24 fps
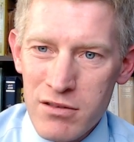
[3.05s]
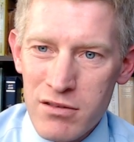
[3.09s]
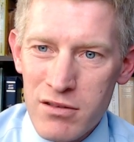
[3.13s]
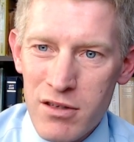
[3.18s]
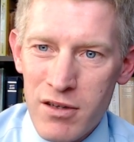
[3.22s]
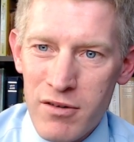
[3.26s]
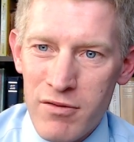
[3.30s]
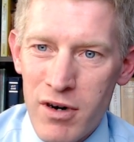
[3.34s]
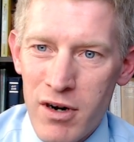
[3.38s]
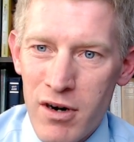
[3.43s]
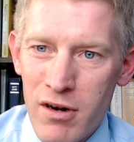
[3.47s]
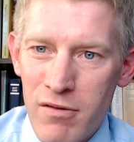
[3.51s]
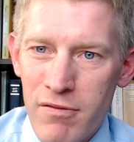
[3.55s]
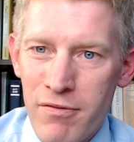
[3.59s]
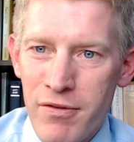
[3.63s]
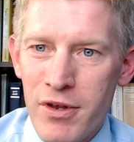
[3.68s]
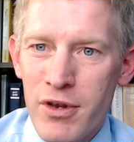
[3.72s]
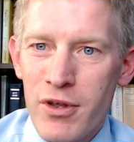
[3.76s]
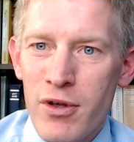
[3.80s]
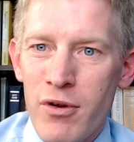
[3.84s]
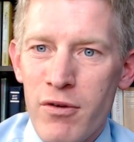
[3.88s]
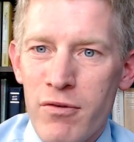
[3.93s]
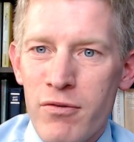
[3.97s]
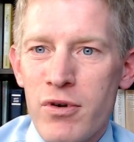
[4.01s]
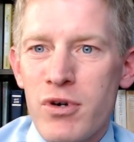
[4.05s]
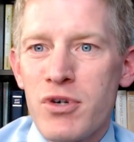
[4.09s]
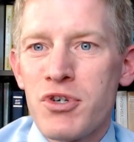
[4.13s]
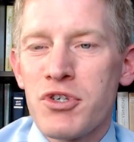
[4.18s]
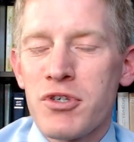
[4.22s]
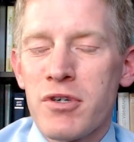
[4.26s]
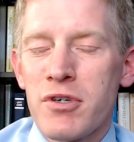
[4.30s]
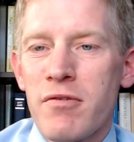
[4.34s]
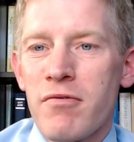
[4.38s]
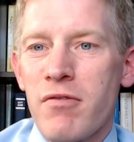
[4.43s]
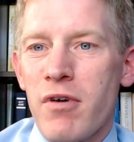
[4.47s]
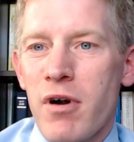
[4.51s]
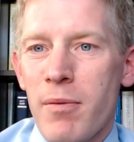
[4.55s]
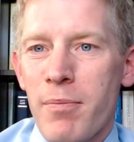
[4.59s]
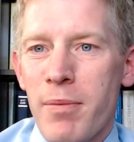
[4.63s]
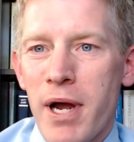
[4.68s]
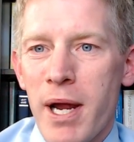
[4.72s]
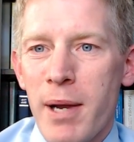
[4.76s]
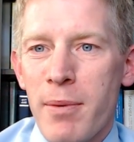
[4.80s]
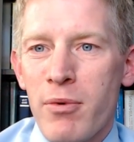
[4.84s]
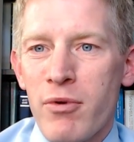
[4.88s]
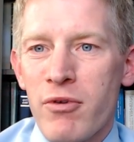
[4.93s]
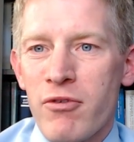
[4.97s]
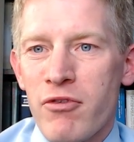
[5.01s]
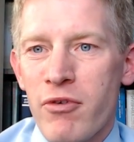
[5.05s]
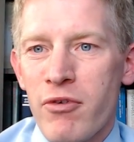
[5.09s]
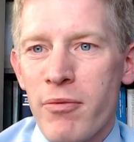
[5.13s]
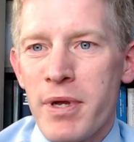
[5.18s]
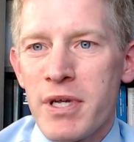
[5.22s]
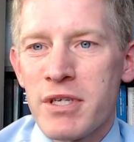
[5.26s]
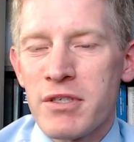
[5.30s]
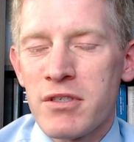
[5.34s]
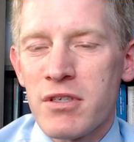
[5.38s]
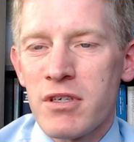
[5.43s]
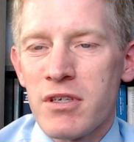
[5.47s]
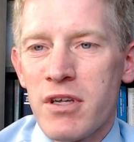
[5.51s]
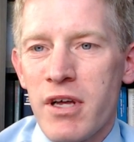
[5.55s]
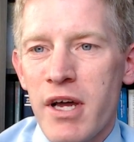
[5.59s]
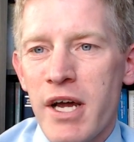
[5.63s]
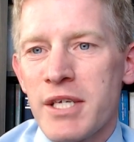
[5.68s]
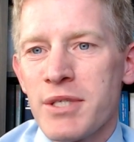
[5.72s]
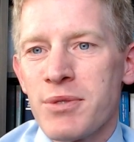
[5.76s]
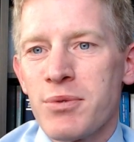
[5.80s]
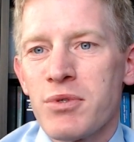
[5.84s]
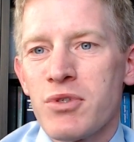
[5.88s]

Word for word: of our video version of our Bible information class.